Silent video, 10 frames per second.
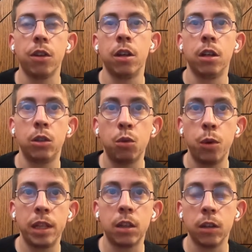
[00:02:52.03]
to
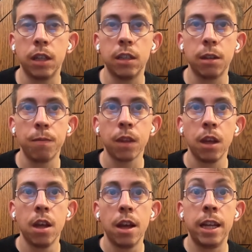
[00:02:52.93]
create content.
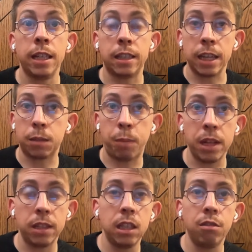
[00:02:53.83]
It's
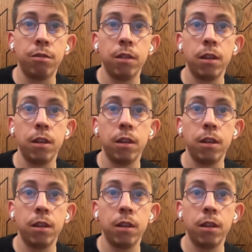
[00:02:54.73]
expensive.